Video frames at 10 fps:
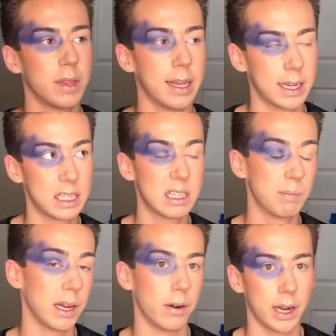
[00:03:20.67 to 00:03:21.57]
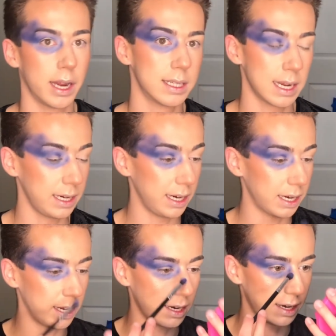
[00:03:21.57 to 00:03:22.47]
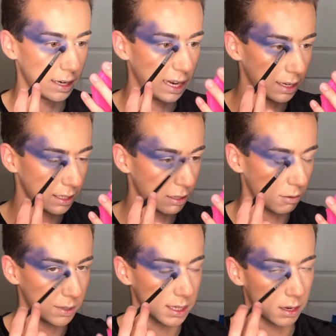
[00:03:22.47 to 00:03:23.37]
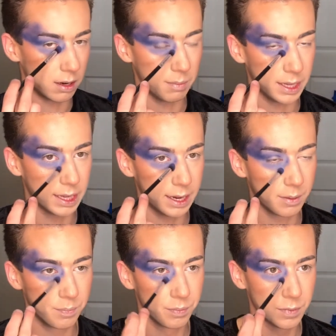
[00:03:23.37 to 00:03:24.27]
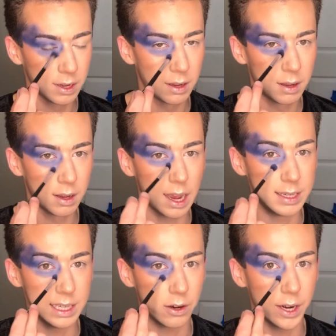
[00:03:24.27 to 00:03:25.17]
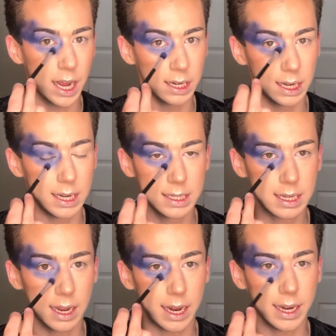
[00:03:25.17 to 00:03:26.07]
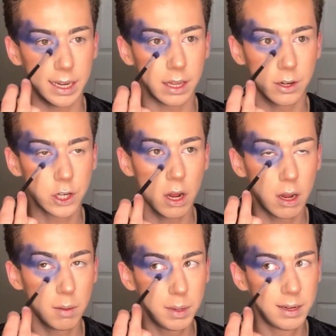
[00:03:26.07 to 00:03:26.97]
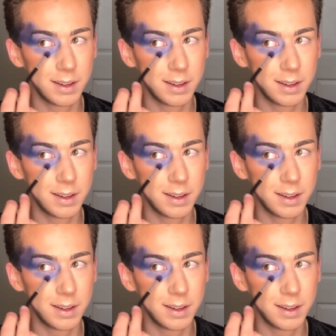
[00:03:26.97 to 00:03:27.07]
the experience I needed, and like so I wasn't gonna be like a deer in headlights at any other job.